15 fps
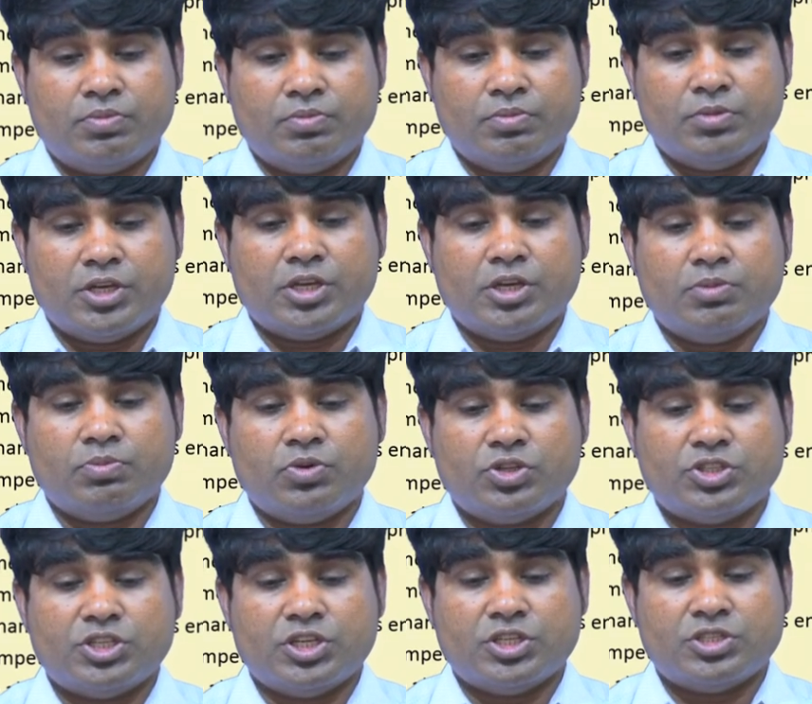making
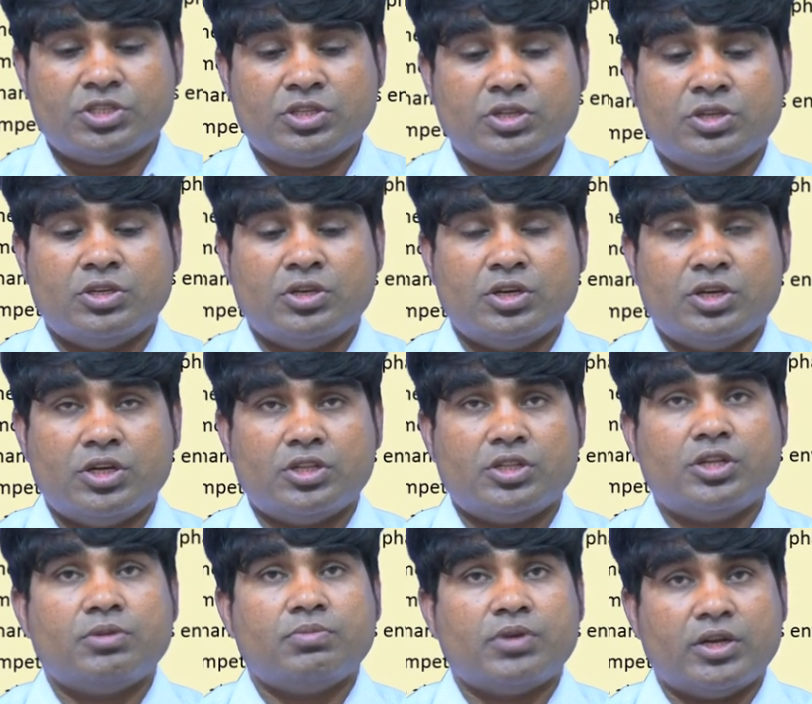process, and
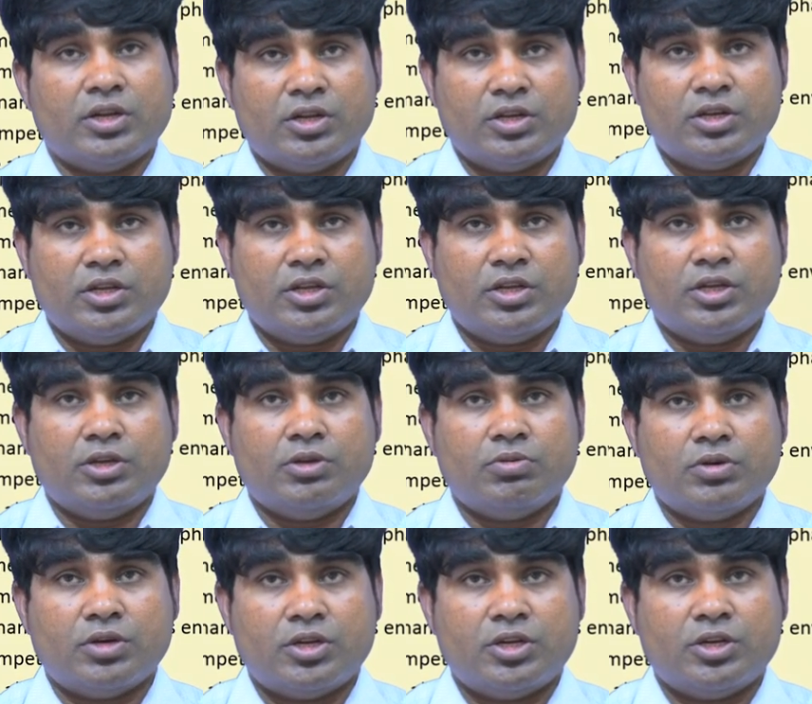then finally,
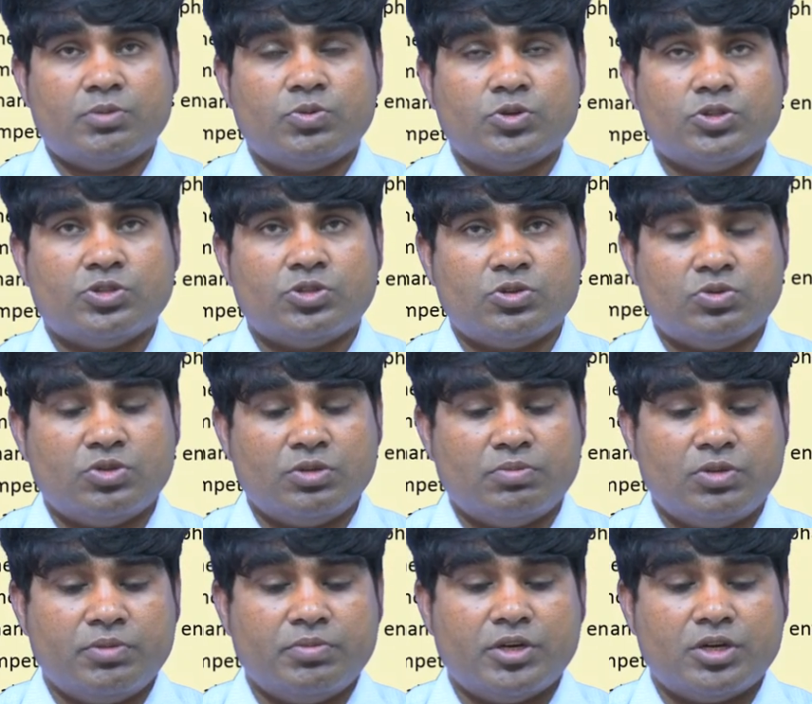you are in a position to
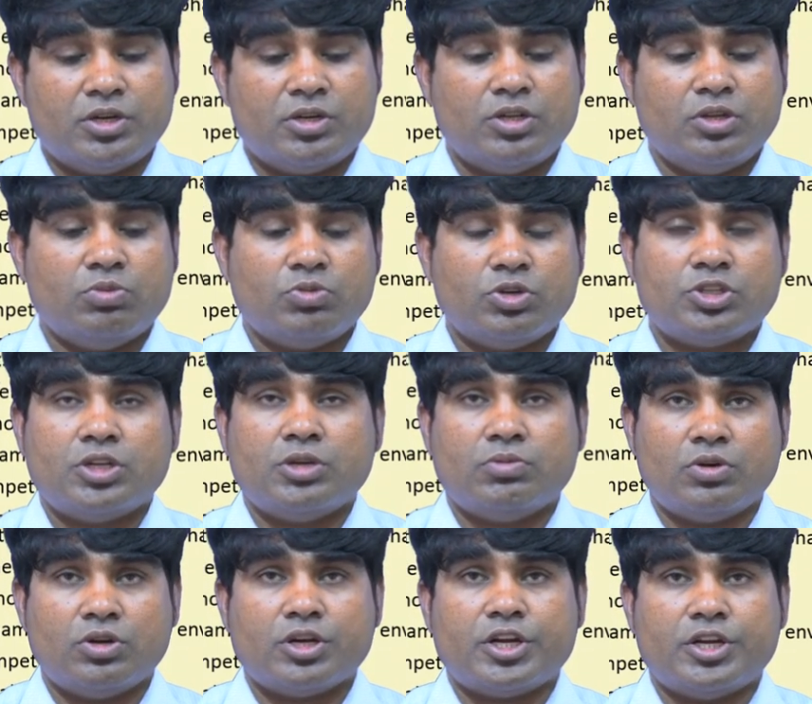implement, you must have
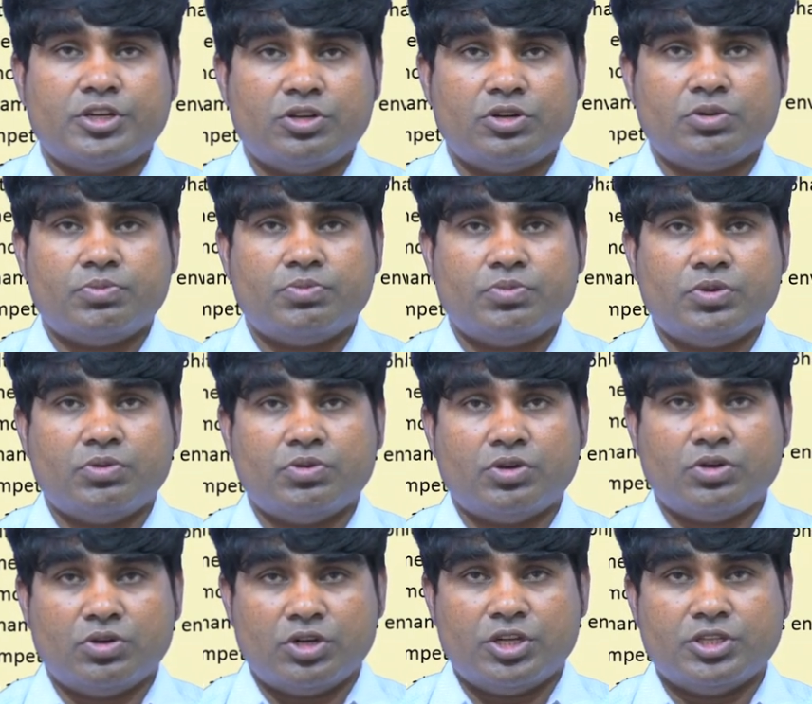all kind of
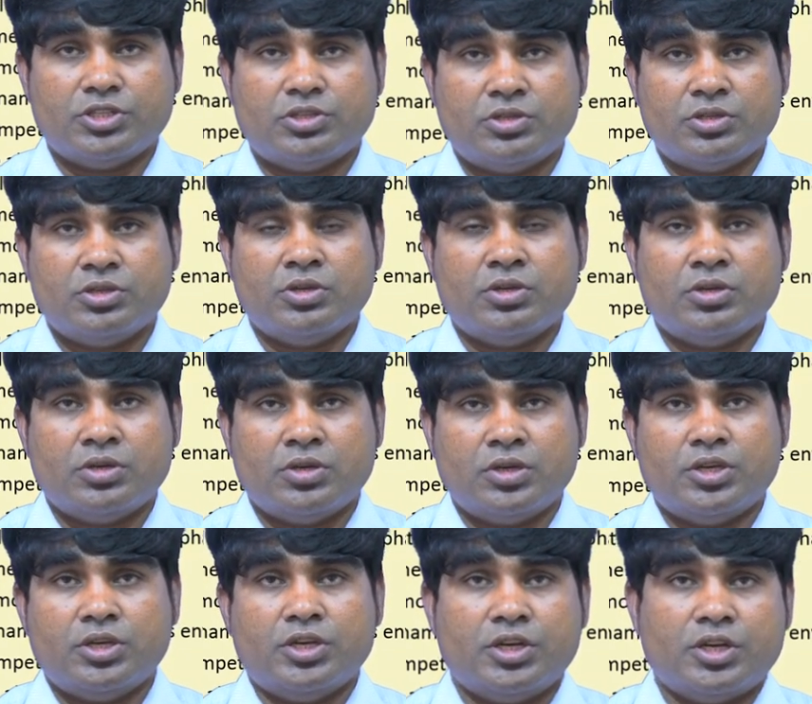knowledge
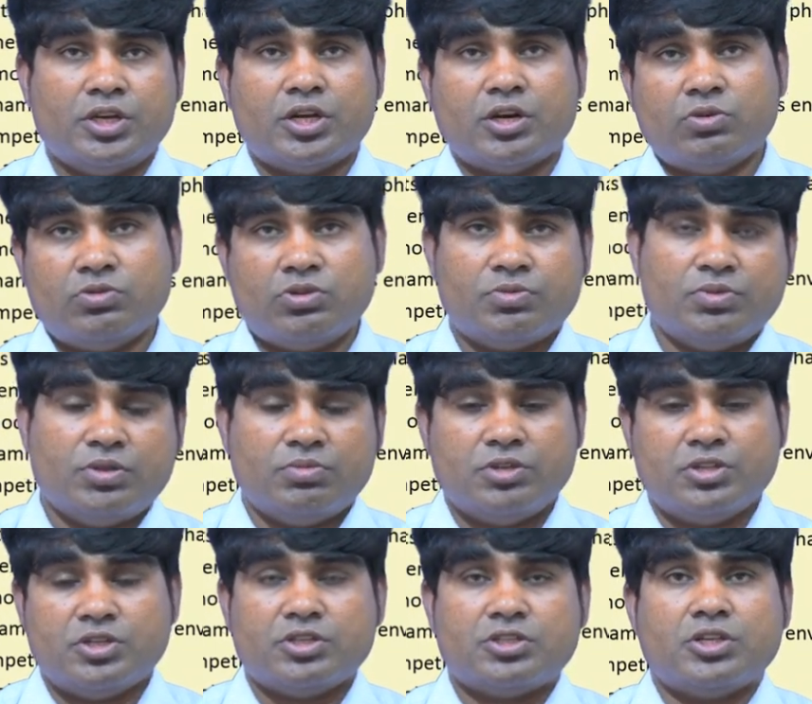in and out of the
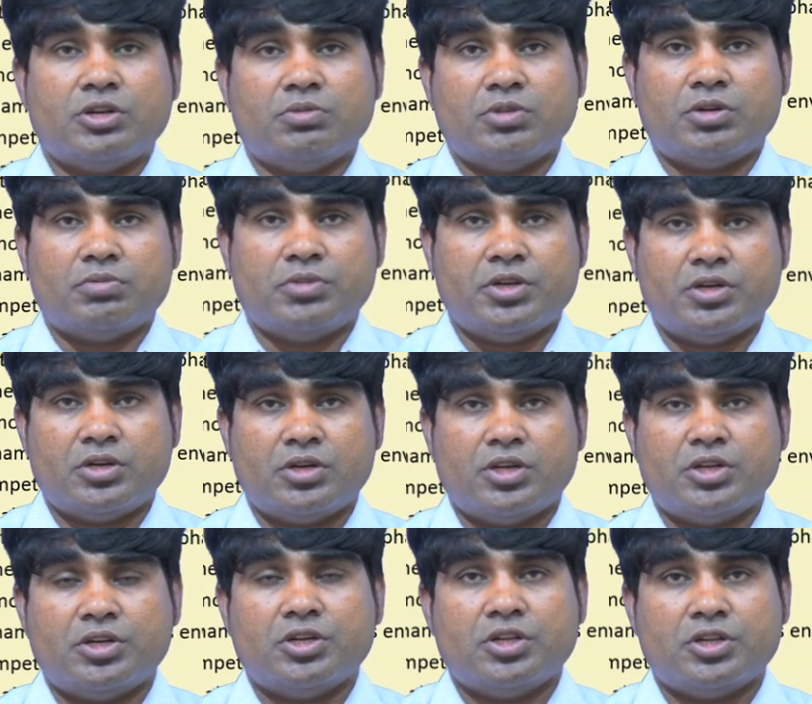business environment.
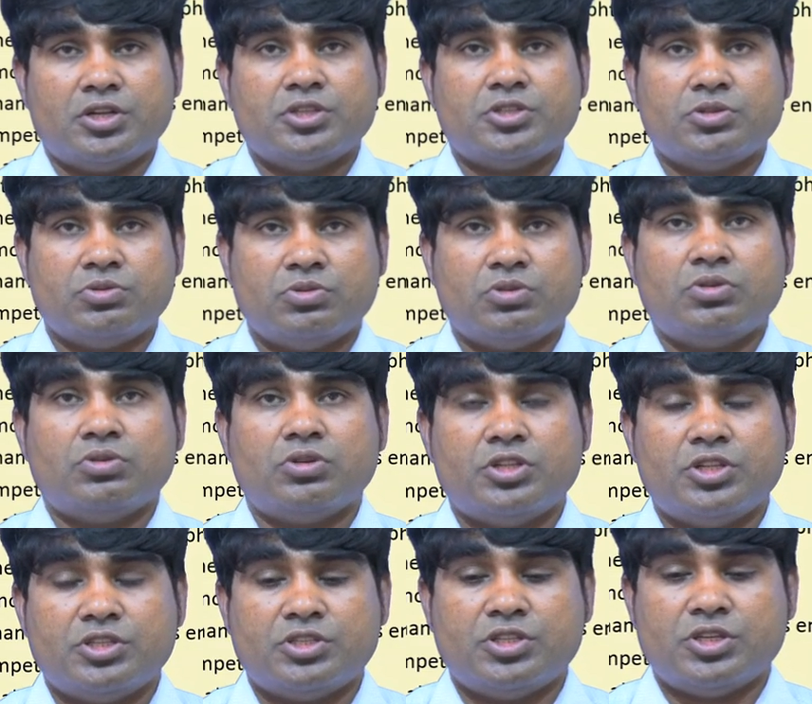Until unless you know all
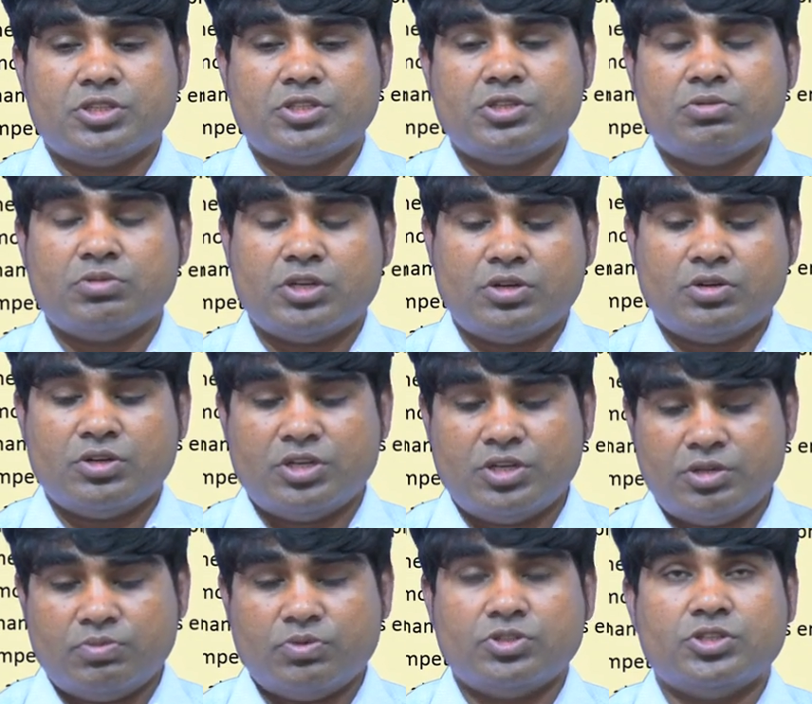these things, you are not in
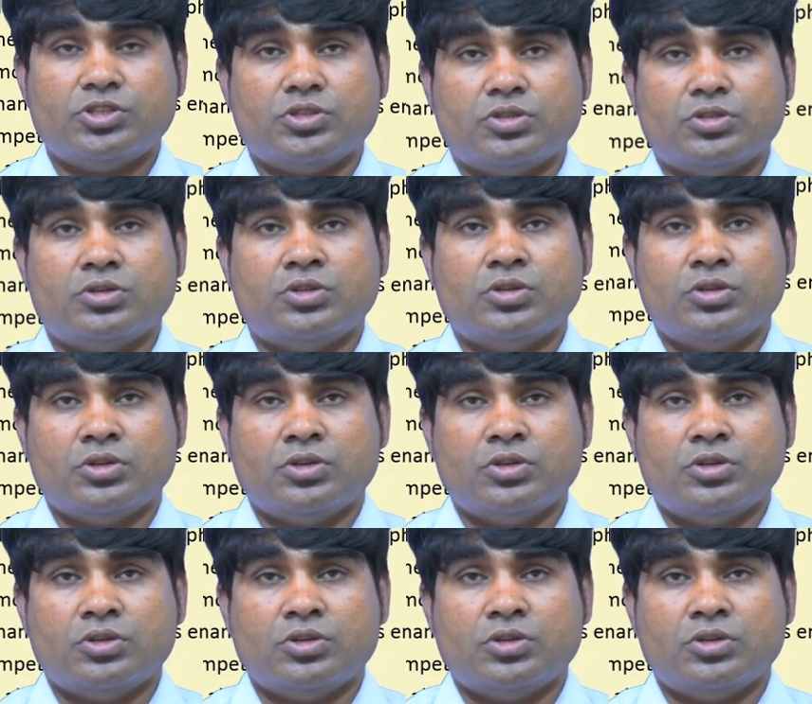a position